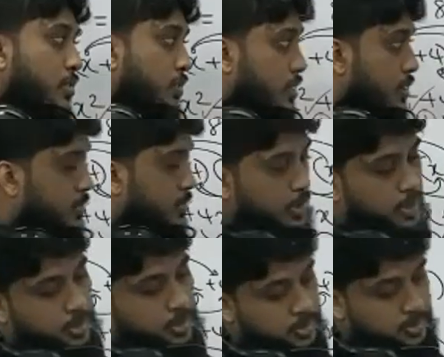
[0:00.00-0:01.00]
for the
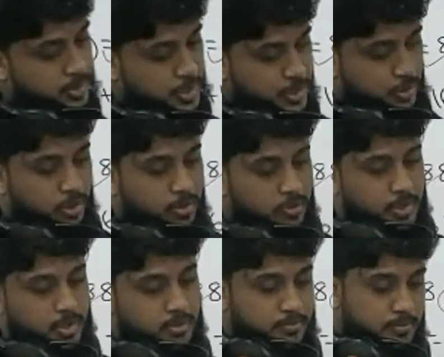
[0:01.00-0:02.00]
solving
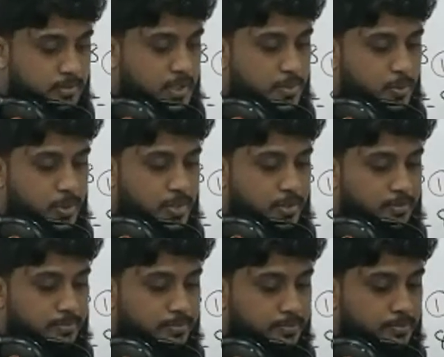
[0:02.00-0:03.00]
this question.
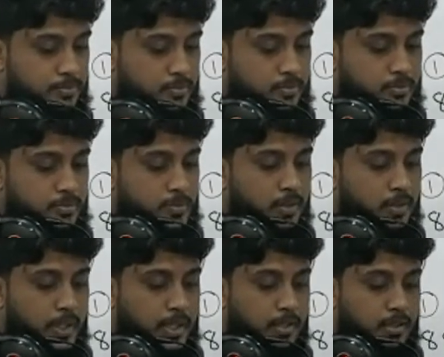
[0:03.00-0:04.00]
And
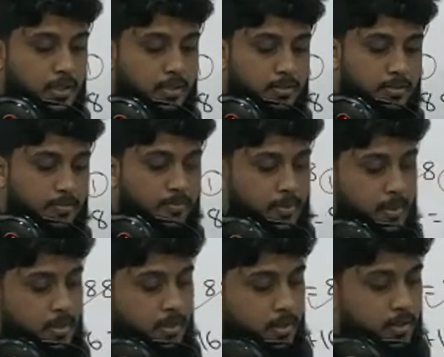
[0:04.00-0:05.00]
finally,
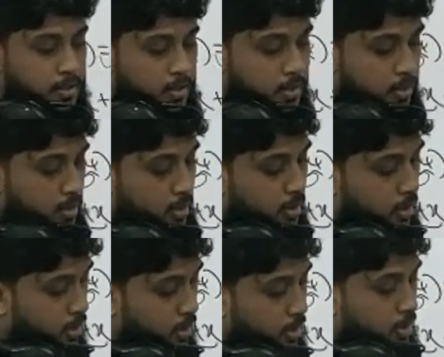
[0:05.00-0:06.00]

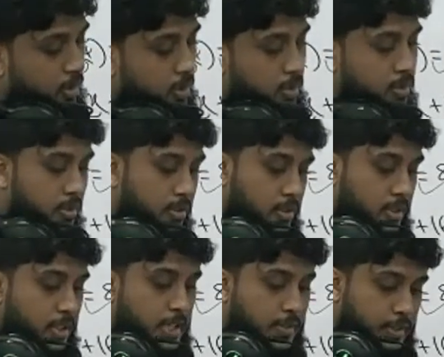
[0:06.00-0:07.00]
for
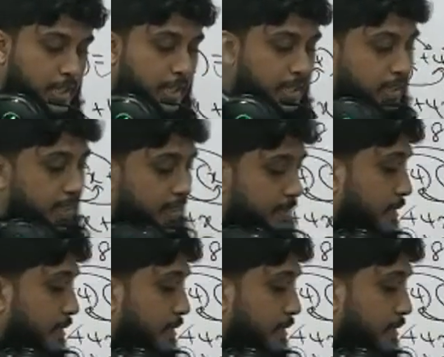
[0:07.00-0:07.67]
getting like this, you